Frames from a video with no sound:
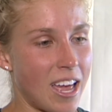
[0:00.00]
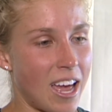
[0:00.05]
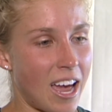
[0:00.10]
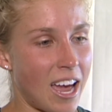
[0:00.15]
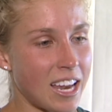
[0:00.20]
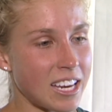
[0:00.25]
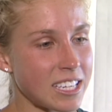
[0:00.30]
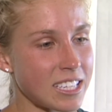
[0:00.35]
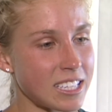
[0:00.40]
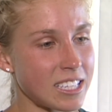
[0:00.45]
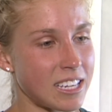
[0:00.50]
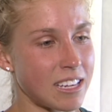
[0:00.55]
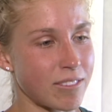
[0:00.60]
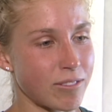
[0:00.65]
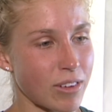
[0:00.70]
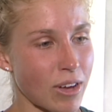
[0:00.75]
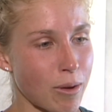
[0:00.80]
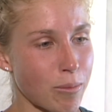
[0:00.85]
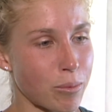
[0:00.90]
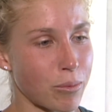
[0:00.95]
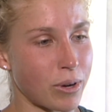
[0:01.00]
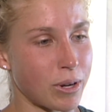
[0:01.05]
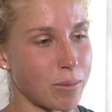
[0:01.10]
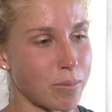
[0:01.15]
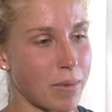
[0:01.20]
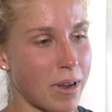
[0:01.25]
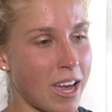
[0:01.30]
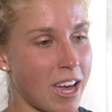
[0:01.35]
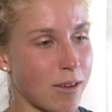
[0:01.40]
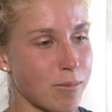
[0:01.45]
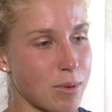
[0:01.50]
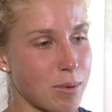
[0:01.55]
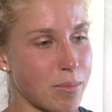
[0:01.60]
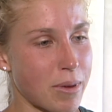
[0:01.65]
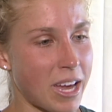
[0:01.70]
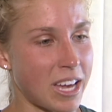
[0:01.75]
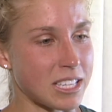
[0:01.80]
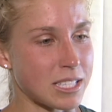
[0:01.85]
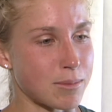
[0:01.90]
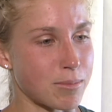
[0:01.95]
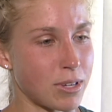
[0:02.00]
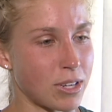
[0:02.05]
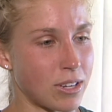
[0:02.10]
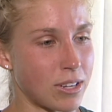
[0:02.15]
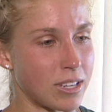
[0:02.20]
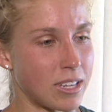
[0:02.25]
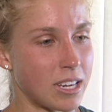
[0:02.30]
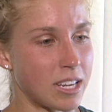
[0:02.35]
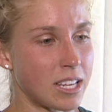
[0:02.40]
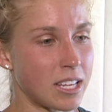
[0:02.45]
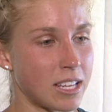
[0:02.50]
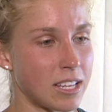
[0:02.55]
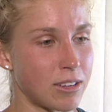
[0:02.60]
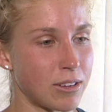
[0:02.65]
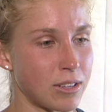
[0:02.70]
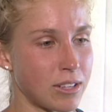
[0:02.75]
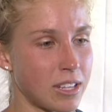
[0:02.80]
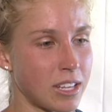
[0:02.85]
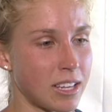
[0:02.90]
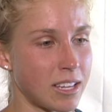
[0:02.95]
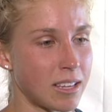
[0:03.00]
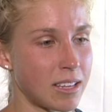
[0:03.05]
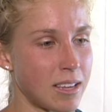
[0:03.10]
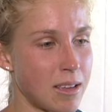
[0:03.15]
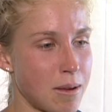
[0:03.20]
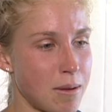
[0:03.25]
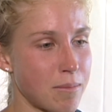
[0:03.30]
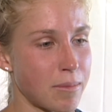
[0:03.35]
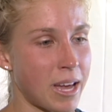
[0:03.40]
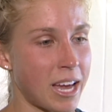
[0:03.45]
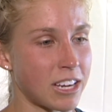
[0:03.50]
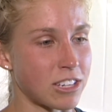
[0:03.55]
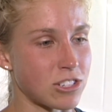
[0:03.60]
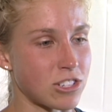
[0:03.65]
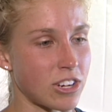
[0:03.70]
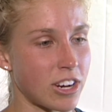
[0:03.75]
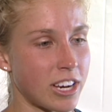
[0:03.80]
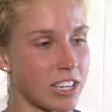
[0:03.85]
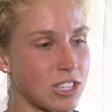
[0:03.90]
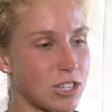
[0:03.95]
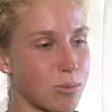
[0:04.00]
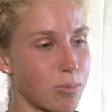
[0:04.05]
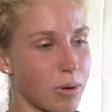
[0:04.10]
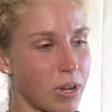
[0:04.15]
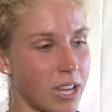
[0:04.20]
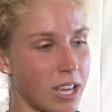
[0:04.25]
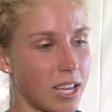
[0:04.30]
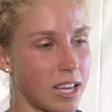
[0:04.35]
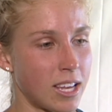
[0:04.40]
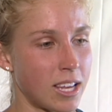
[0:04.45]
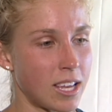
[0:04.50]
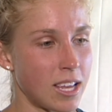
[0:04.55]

didn't give up when Abby passed me on the back stretch, but